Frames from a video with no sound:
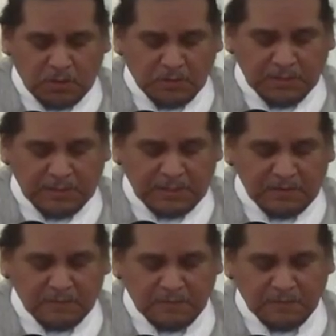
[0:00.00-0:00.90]
and
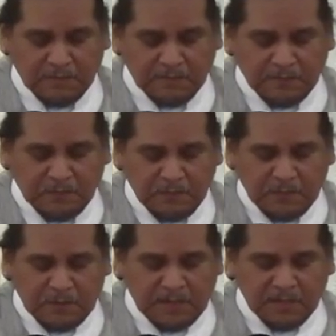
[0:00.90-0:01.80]
believe,
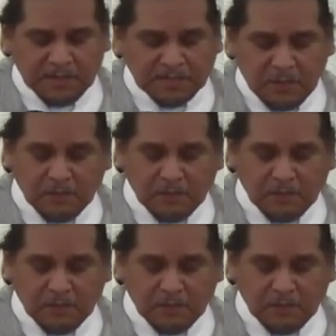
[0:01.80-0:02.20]
to get us out